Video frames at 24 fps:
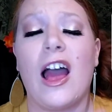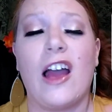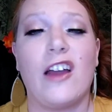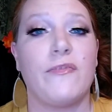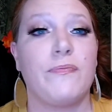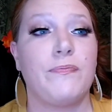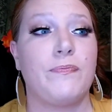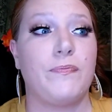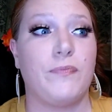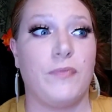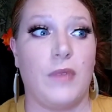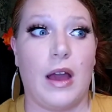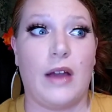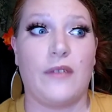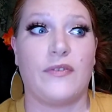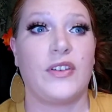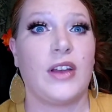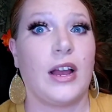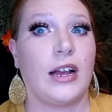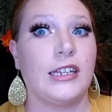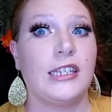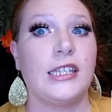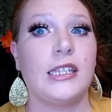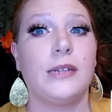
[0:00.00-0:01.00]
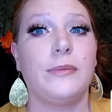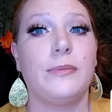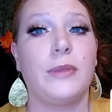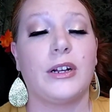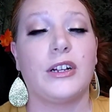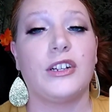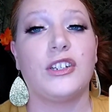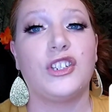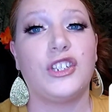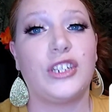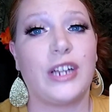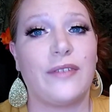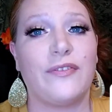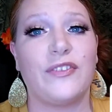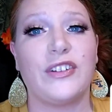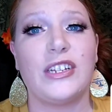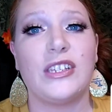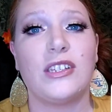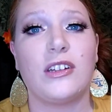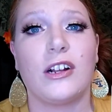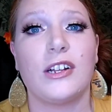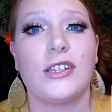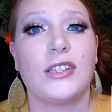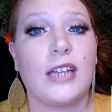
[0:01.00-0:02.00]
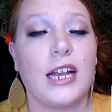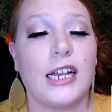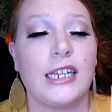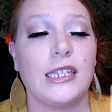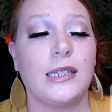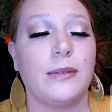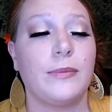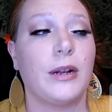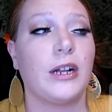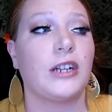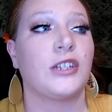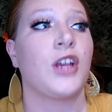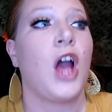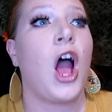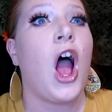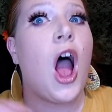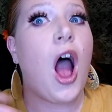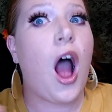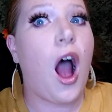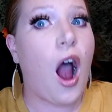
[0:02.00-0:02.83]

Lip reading: of customers, Jeffree Star's customers,